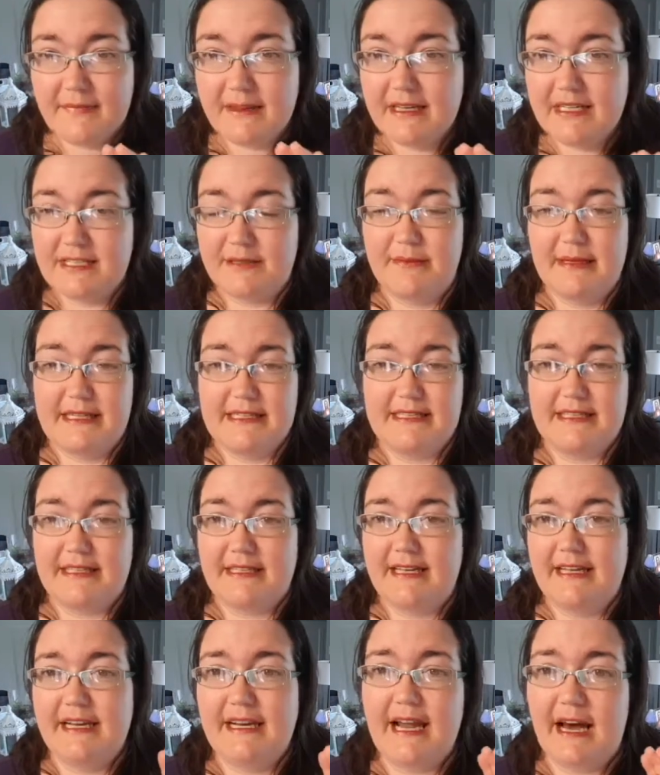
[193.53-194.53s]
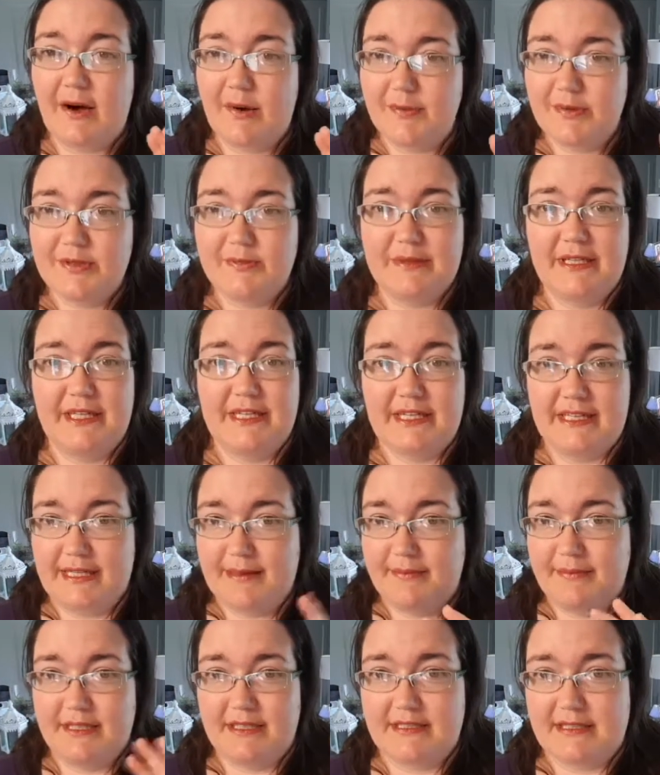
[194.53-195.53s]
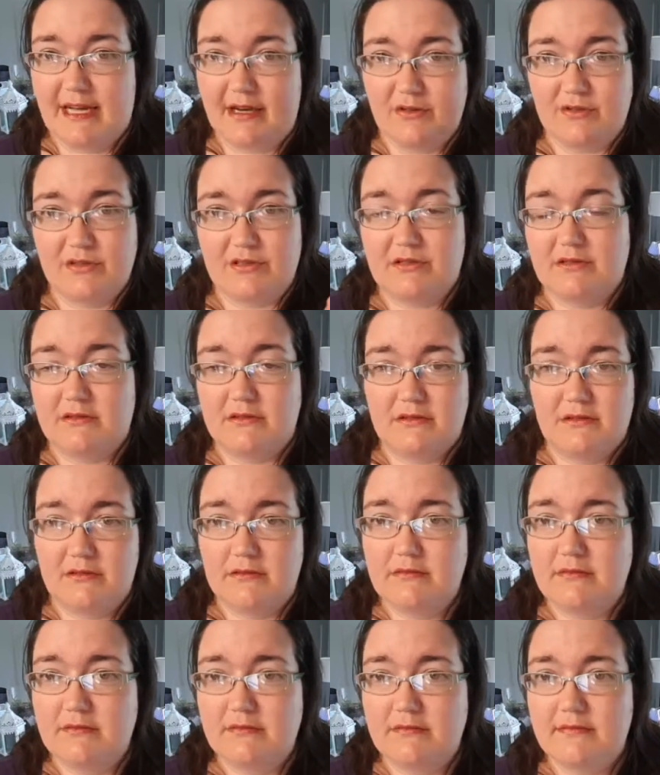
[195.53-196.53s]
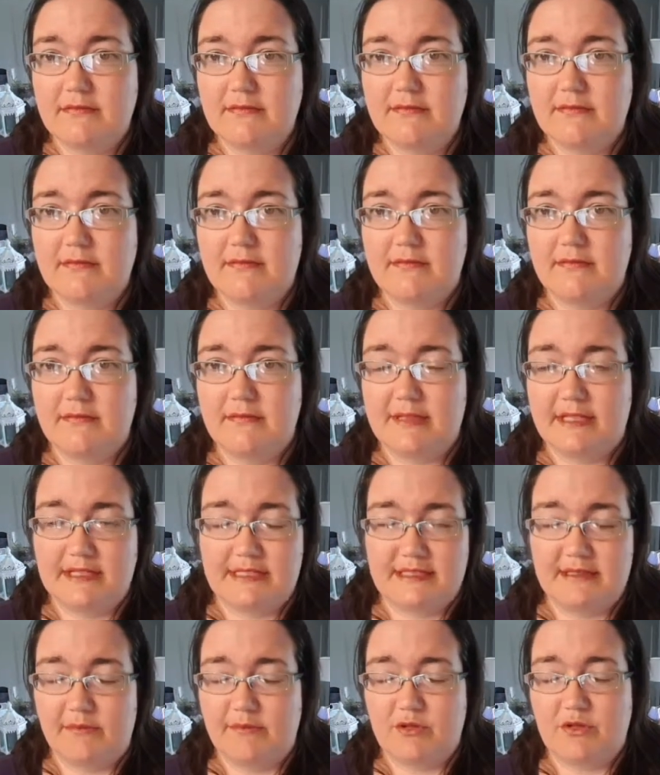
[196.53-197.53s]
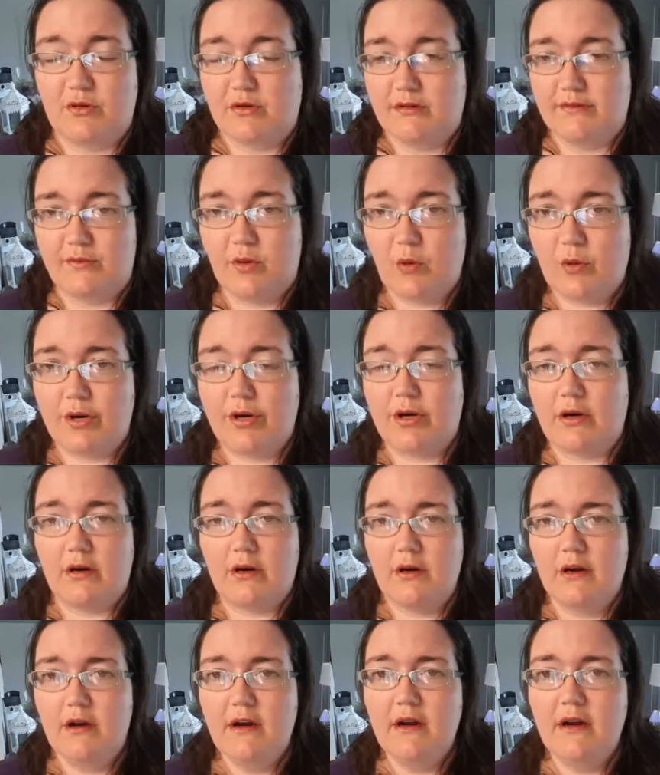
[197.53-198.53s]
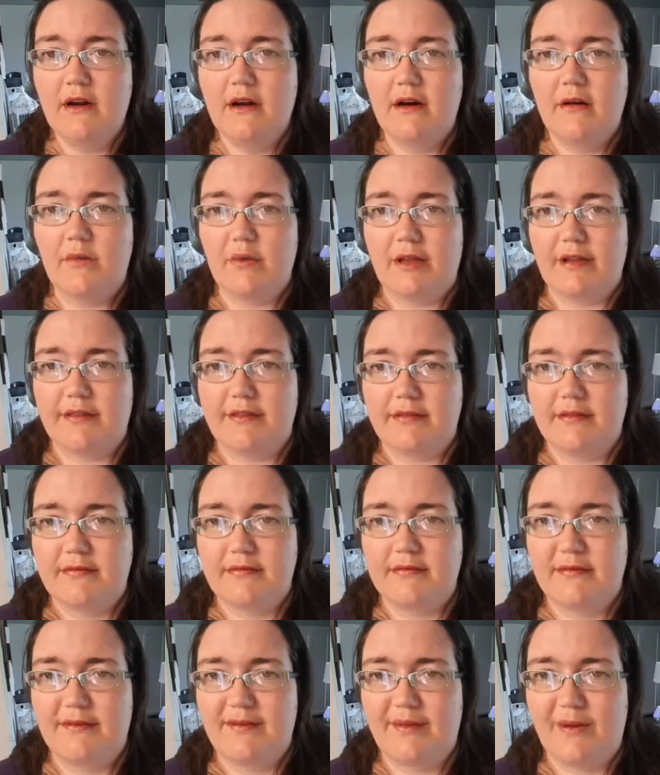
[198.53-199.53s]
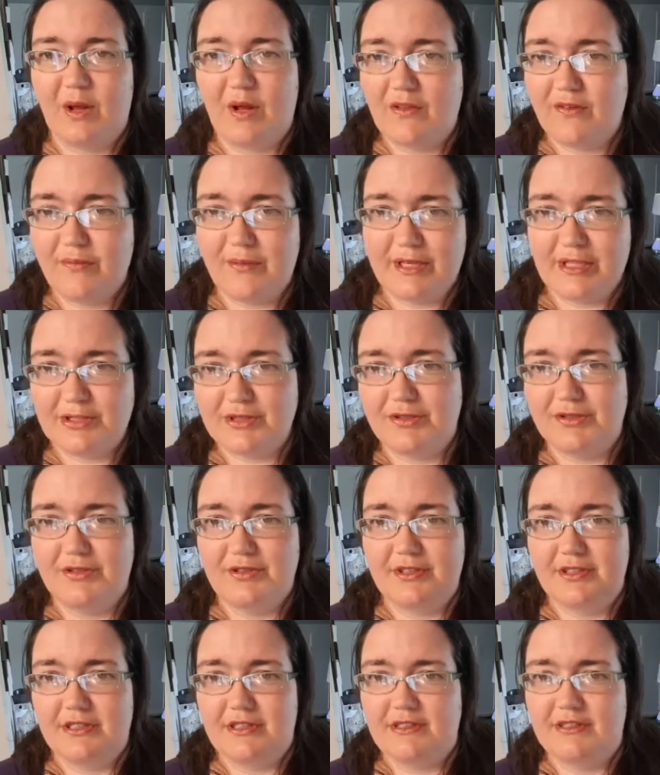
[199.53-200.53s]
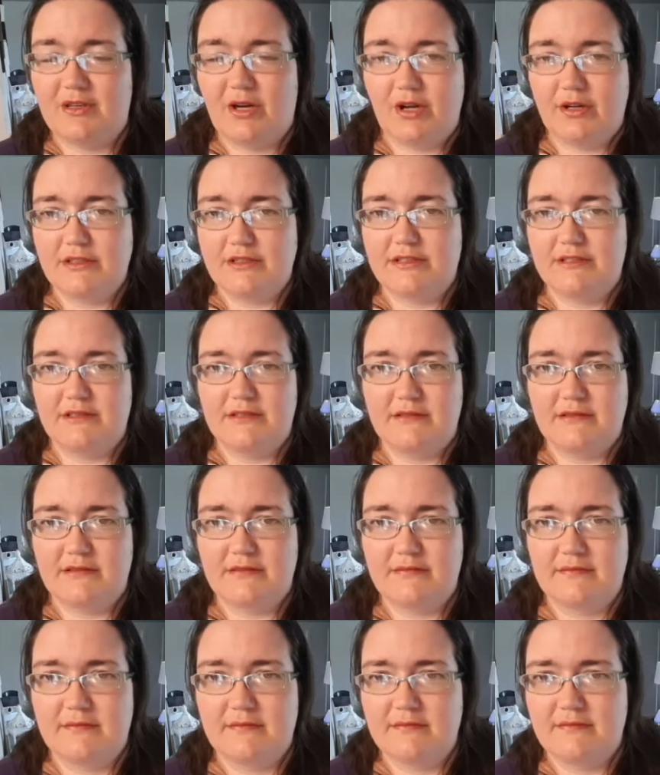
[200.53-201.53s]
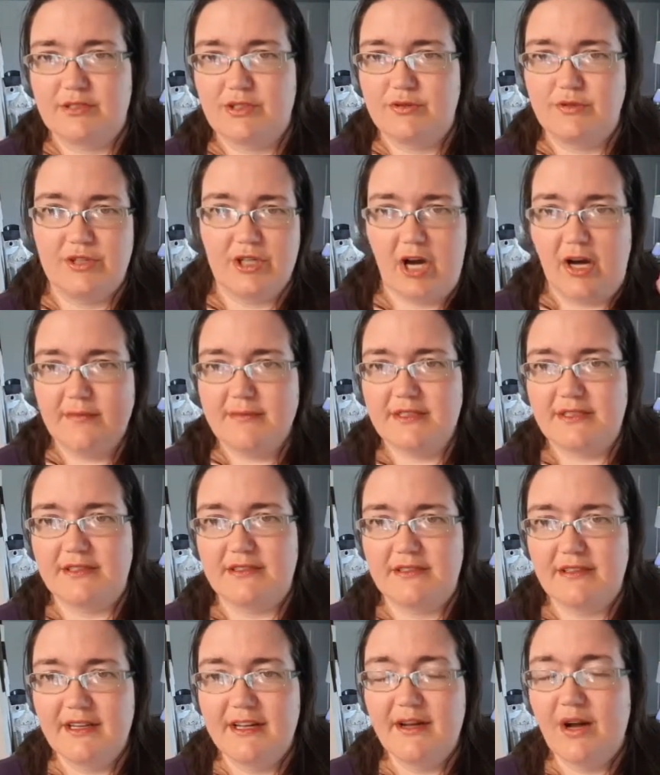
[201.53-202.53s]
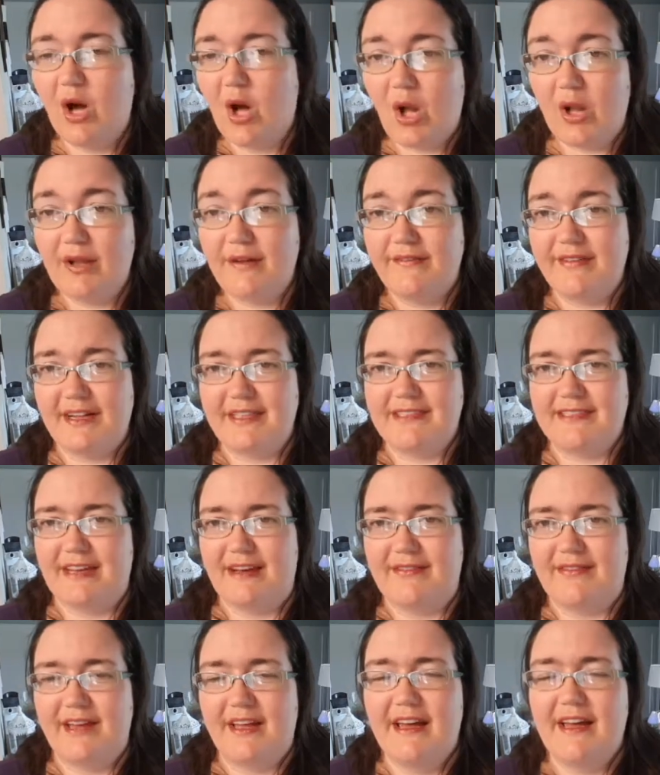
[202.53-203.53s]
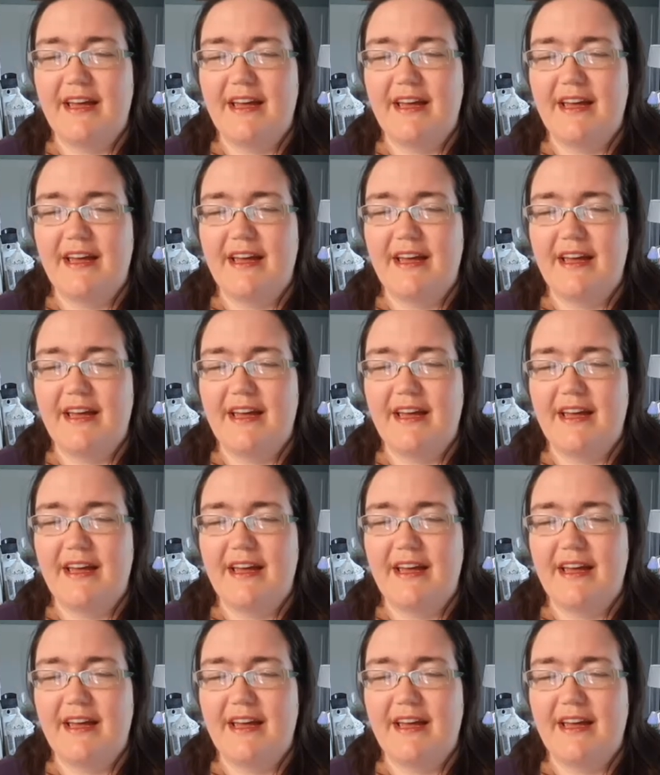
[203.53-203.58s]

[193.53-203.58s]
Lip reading: is amazing. It helps me keep this house in some sort of order with all of my children and dogs and 2 jobs and all of that stuff.